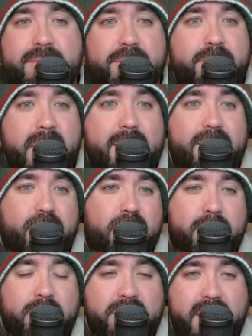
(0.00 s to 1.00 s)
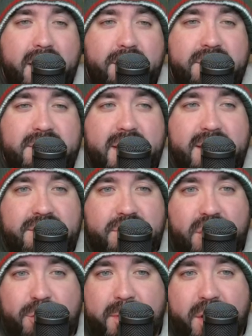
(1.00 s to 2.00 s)
Maybe when Bill Guerin said it's
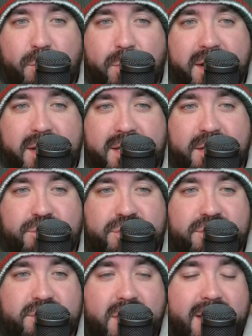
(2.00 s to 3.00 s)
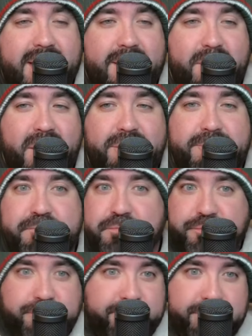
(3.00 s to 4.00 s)
all about winning, he was just talking about
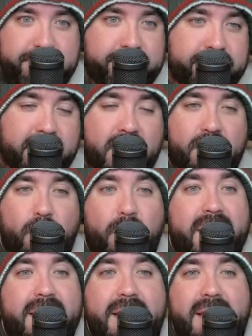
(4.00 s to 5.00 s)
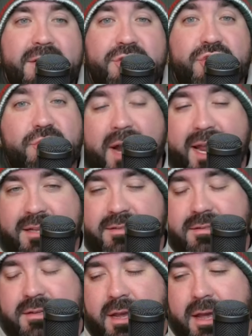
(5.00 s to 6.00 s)
winning in
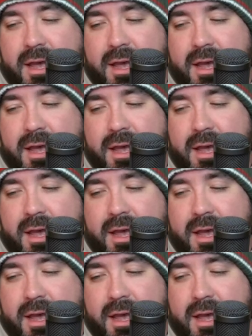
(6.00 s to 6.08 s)
trades.